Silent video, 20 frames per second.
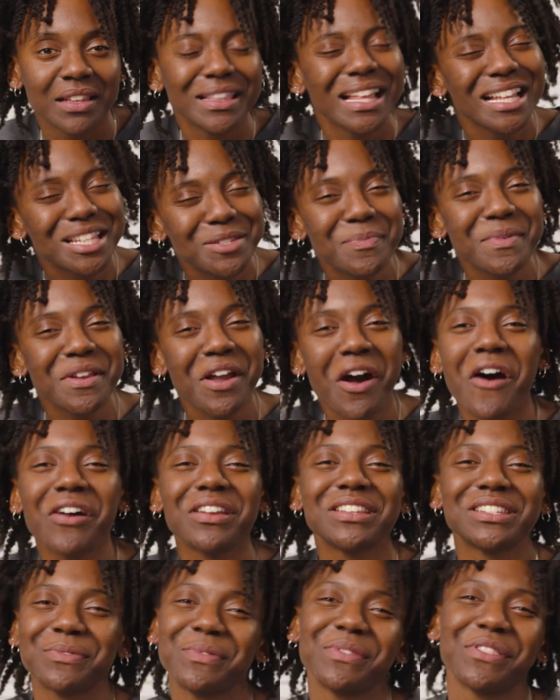Let's be
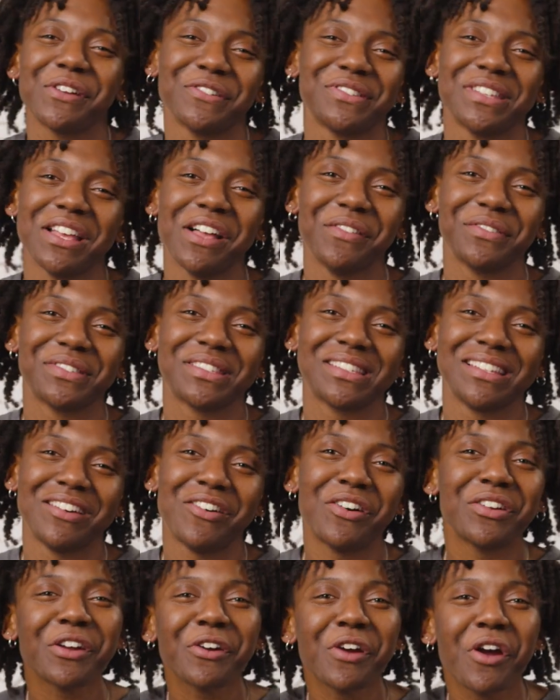honest with ourselves.
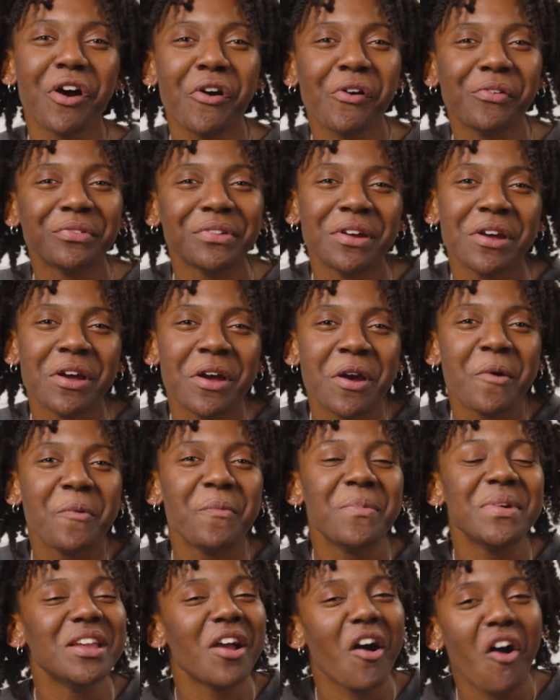On our own,
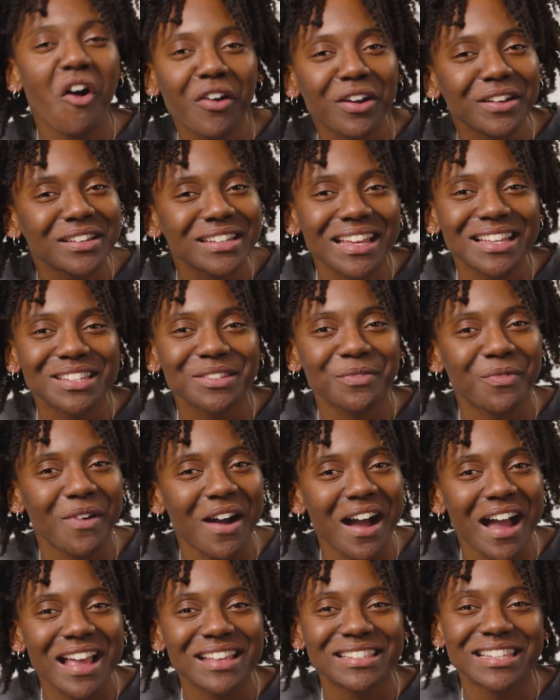we aren't as
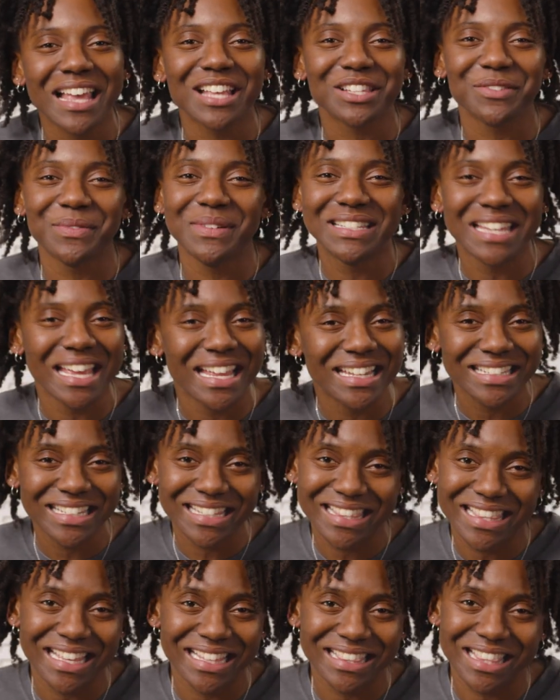wise as we tend
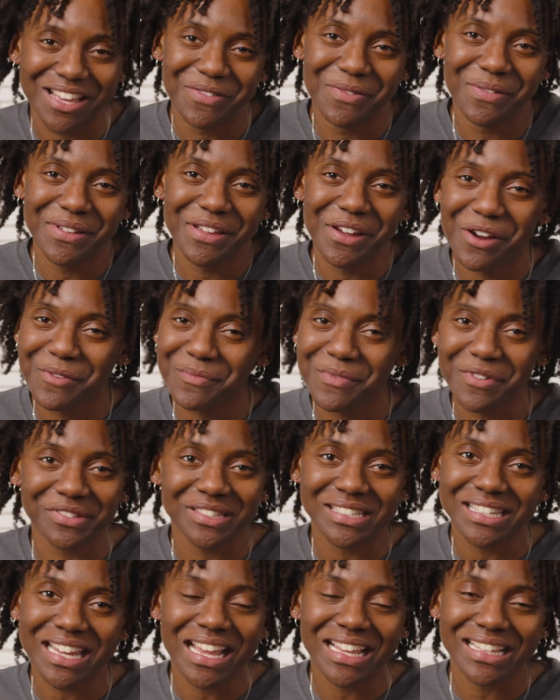to think that we are
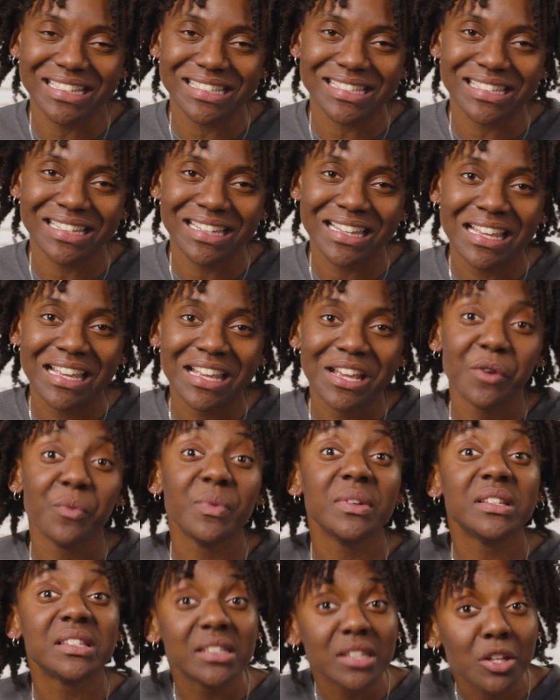most days.
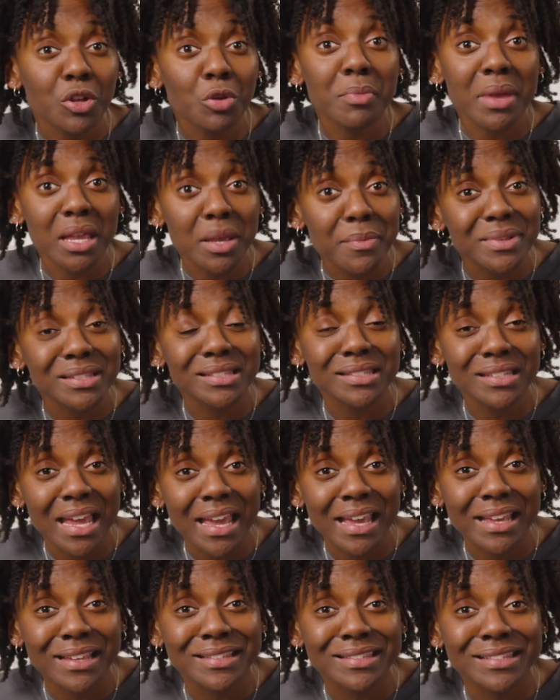We still make
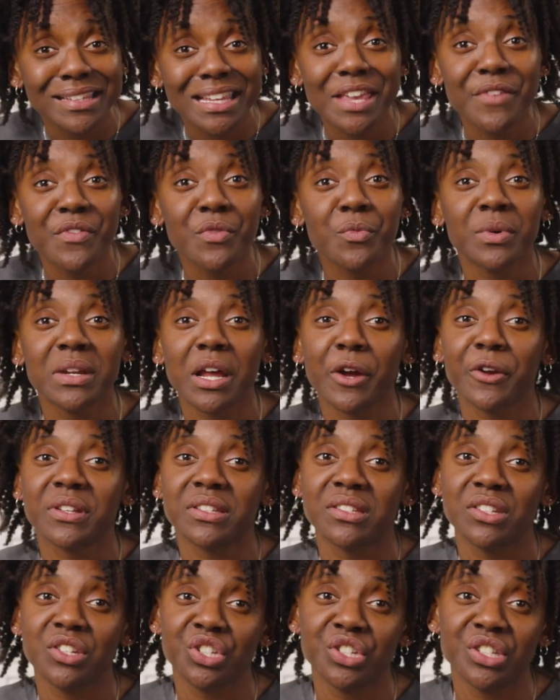mistakes even when our
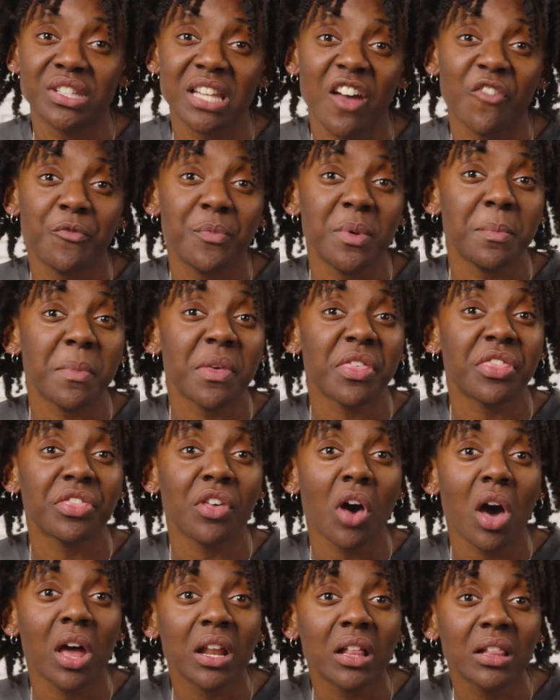decisions have been
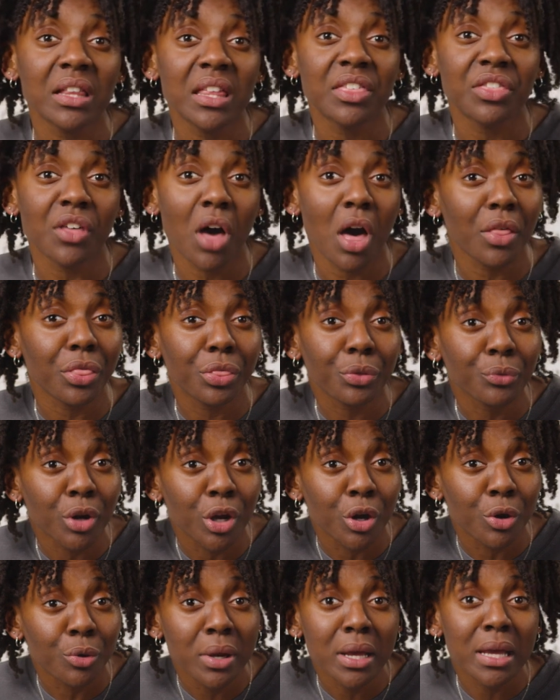methodically thought
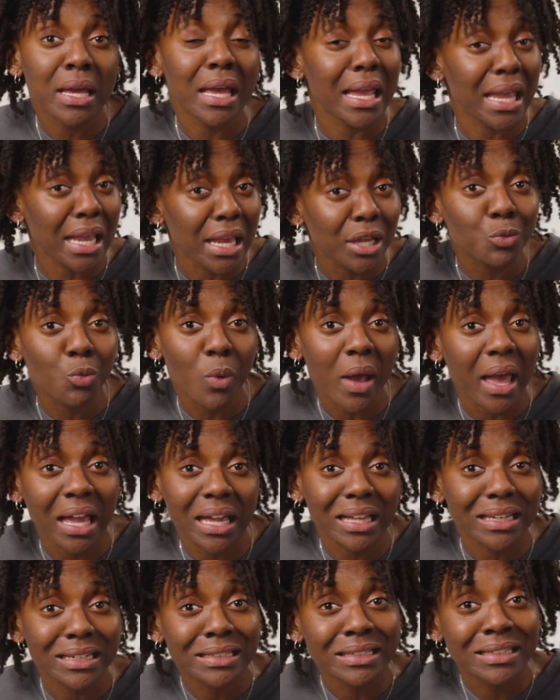through and
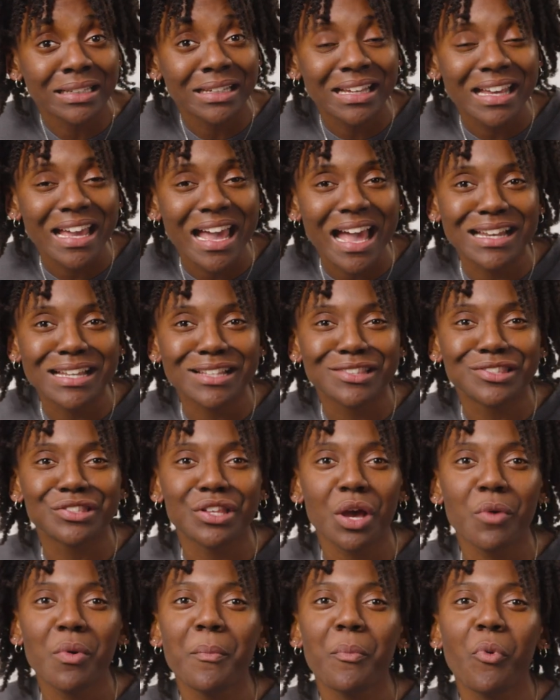weighed. And it's
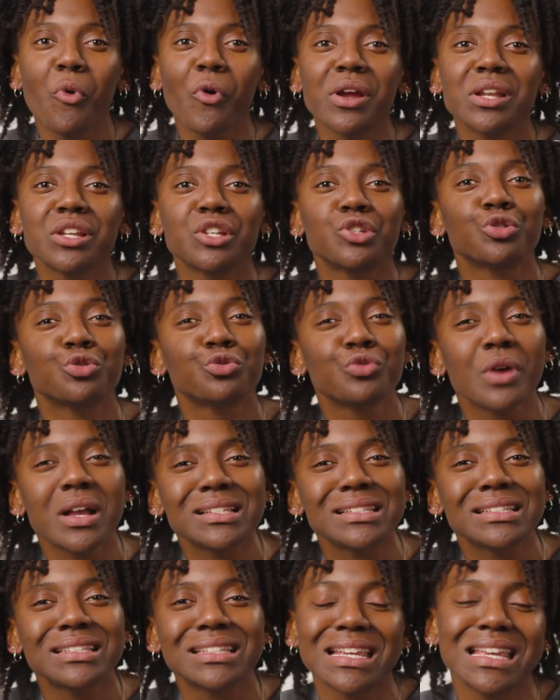so important to
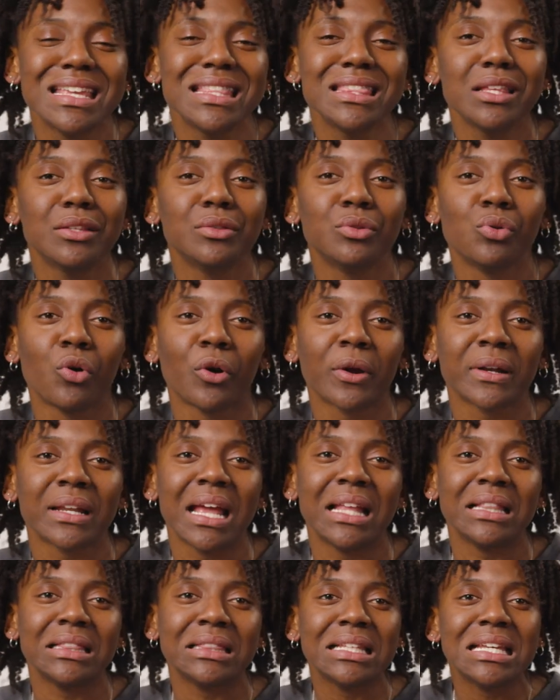trust in the
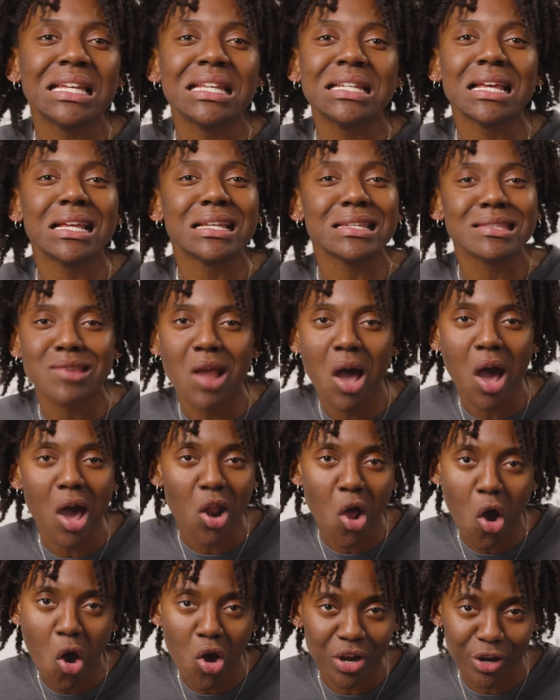Lord and lean
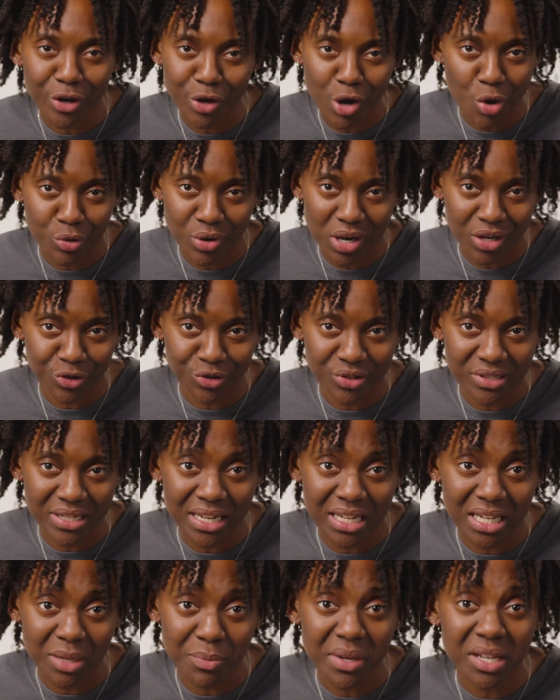not on our own
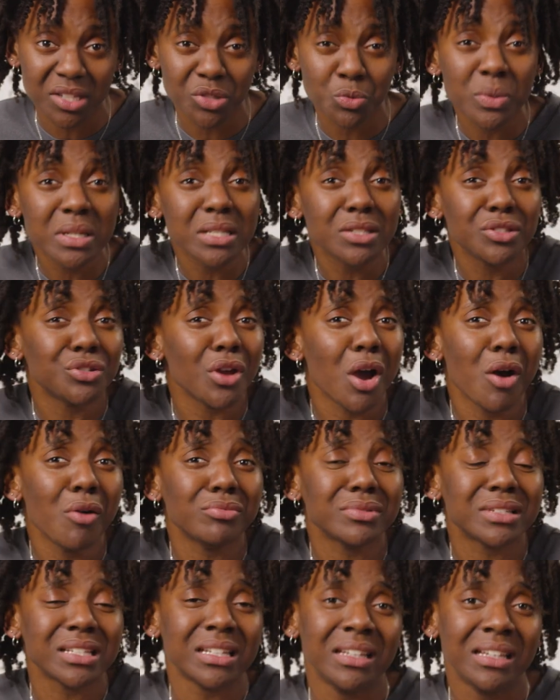understanding, because we
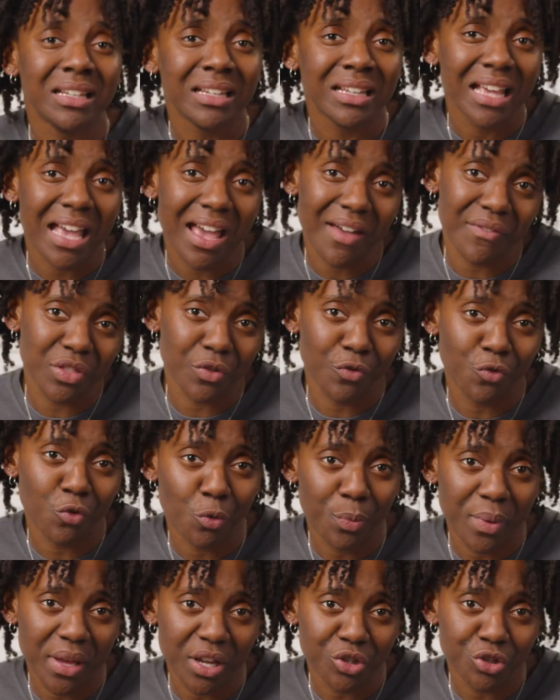don't have the
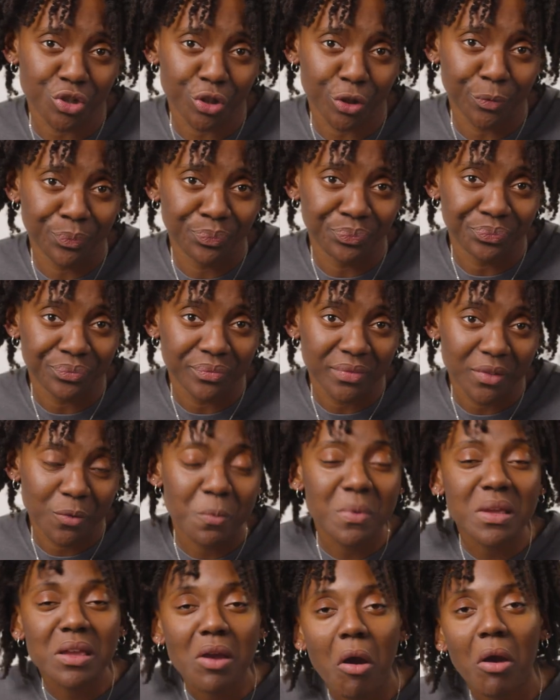full picture.
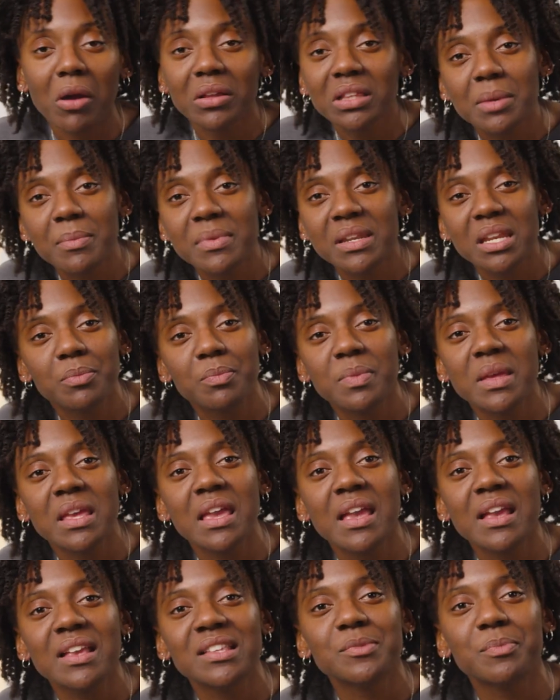We are limited
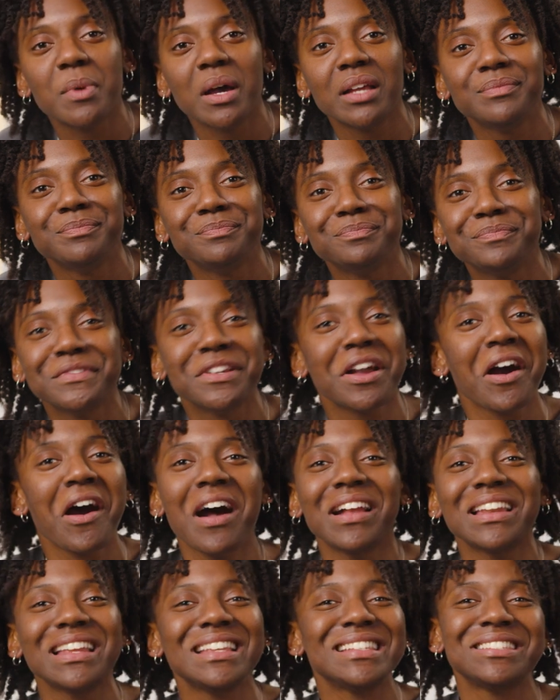beings, but
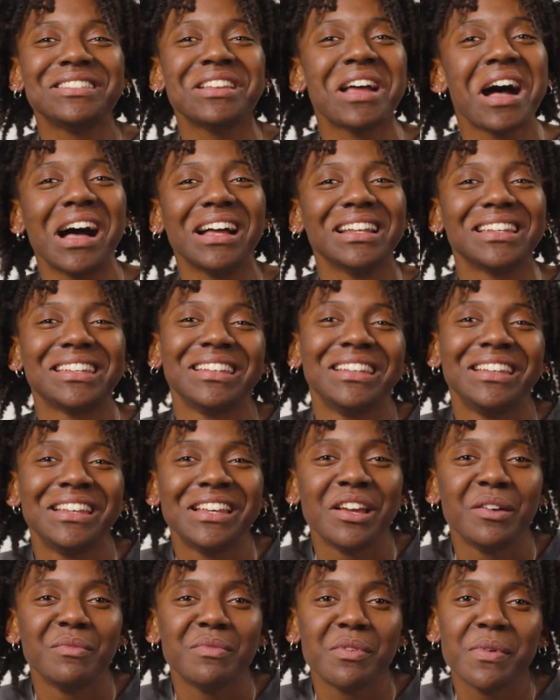God is not.
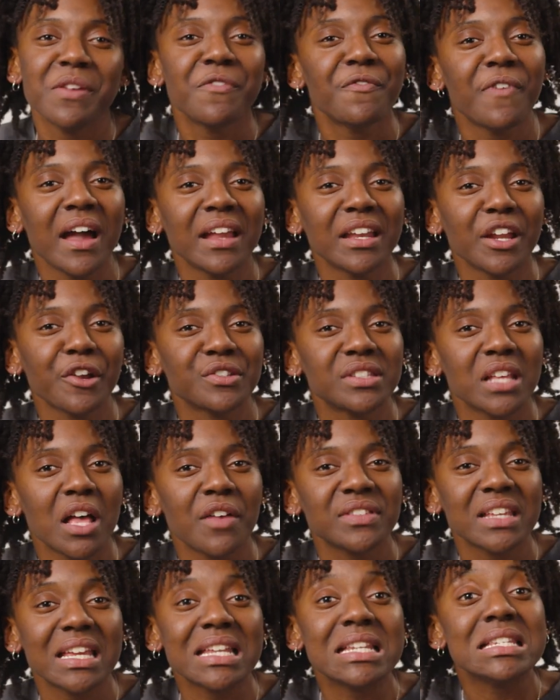When we find
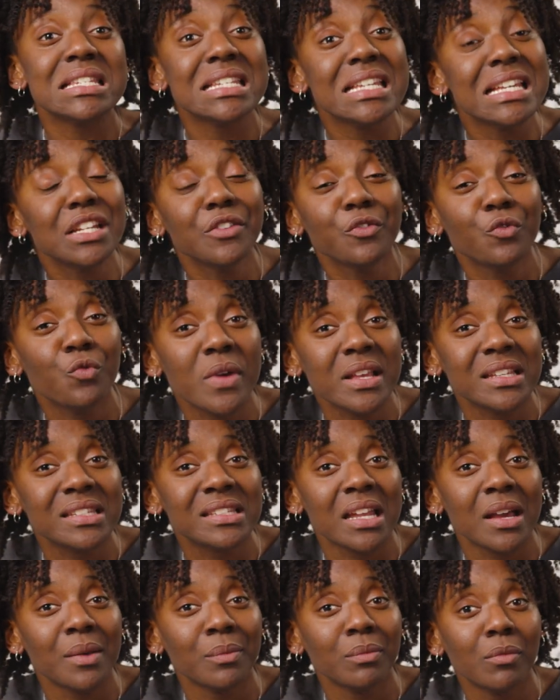ourselves in need of
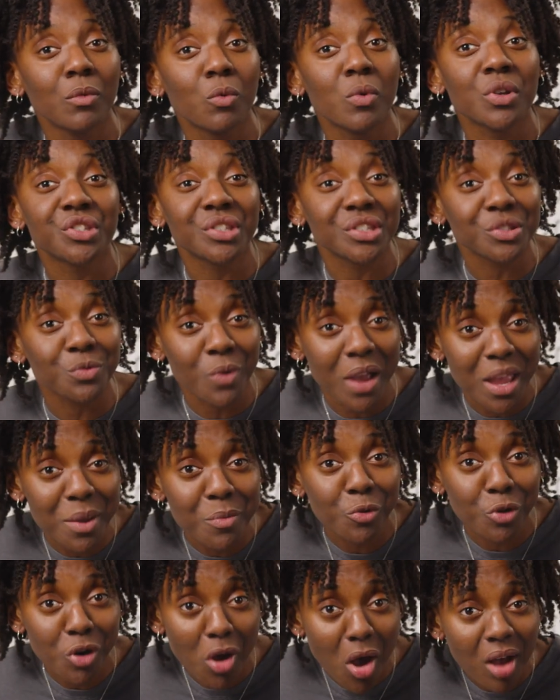wisdom, which is way
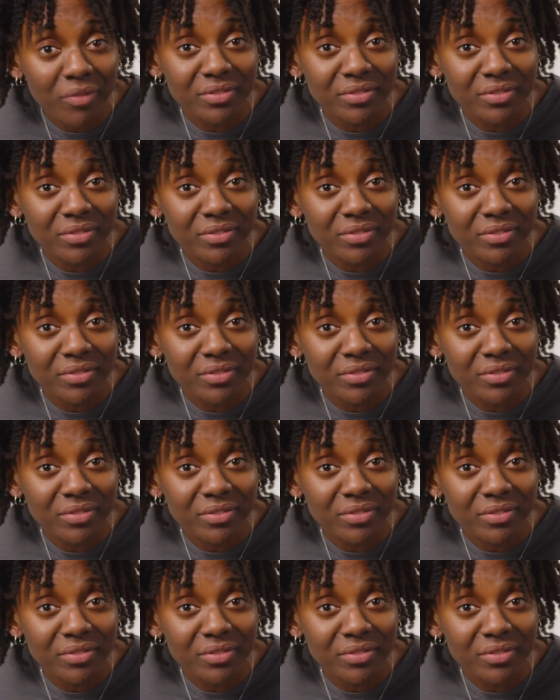more